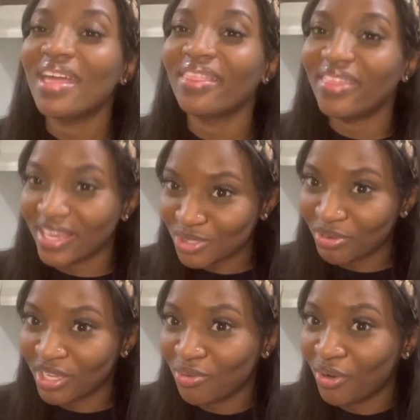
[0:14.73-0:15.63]
That's
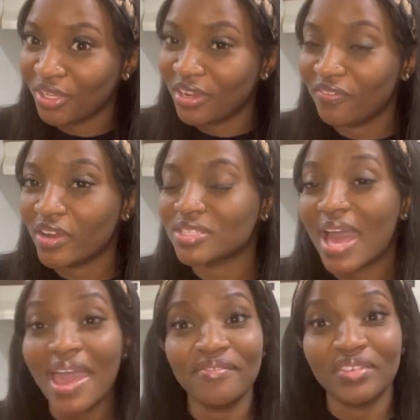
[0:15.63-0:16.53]
right, you heard it here first.
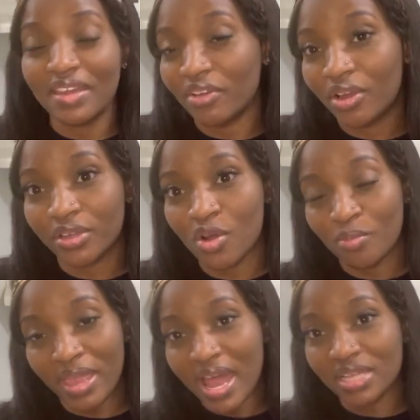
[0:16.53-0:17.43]
I have never heard of
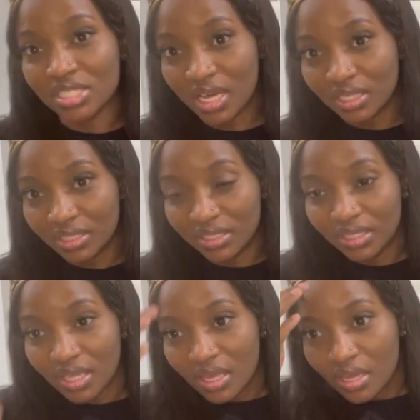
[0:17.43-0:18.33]
homemade hot chocolate.
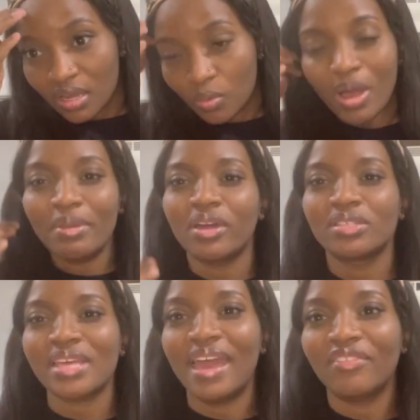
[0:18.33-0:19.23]
Well, I'm not gonna
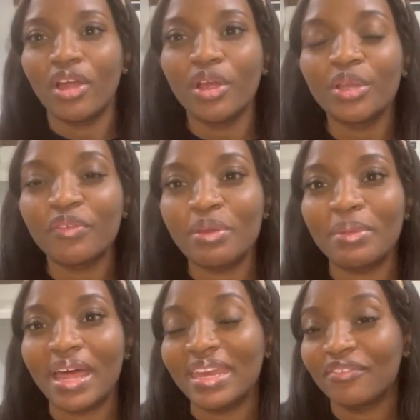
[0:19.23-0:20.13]
say I haven't heard of it,
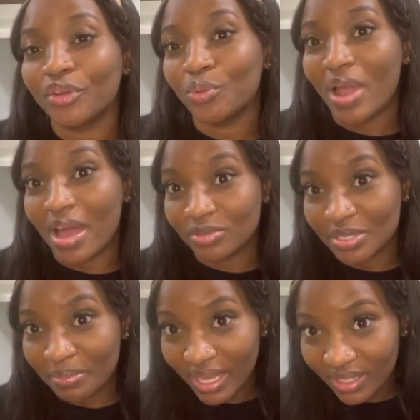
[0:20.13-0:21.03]
but I never knew how
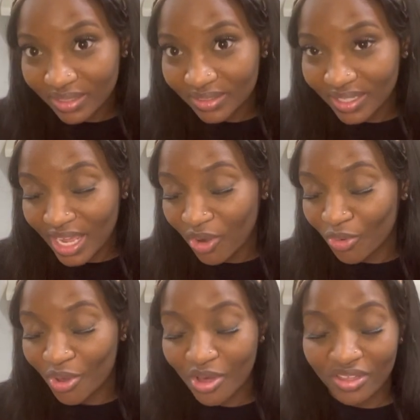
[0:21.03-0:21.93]
to make it. And I know
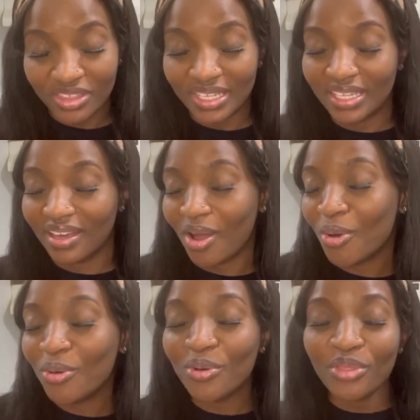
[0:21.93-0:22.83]
y'all think,
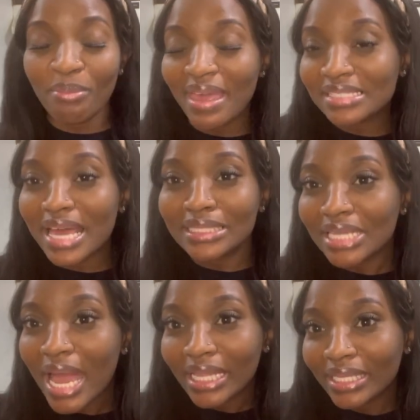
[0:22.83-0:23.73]
oh, the best hot
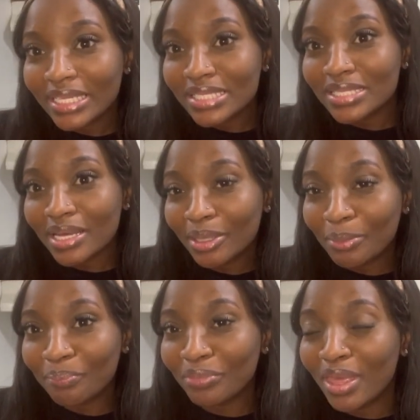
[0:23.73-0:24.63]
chocolate is
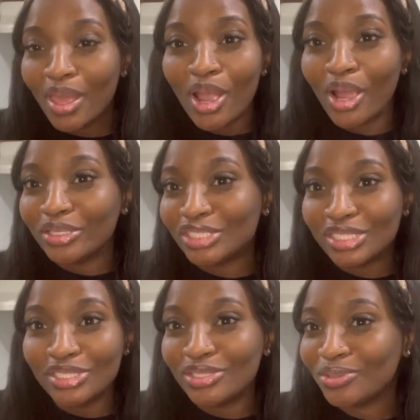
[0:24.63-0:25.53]

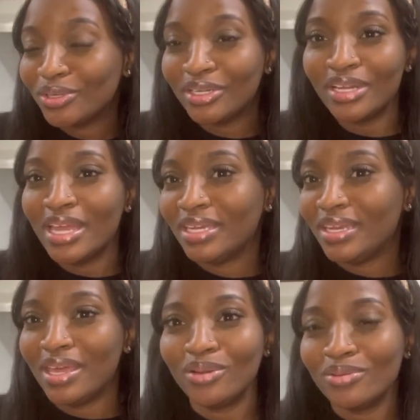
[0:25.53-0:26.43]
Hershey's or
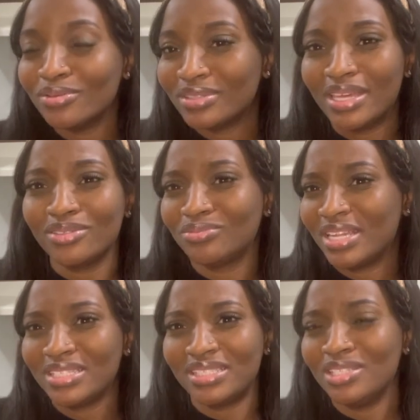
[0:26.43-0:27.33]

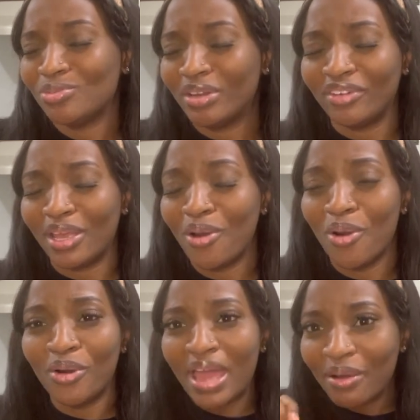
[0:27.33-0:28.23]
Nestle's, whatever they
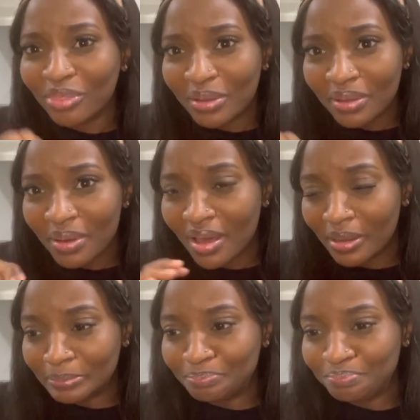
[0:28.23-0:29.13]
call it, out
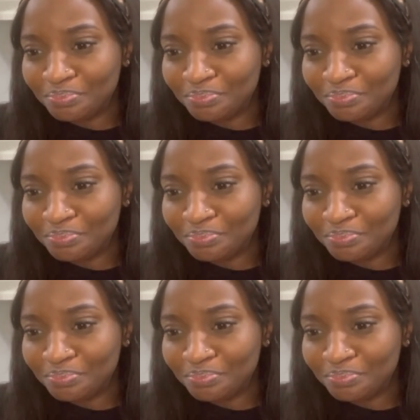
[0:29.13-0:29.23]
the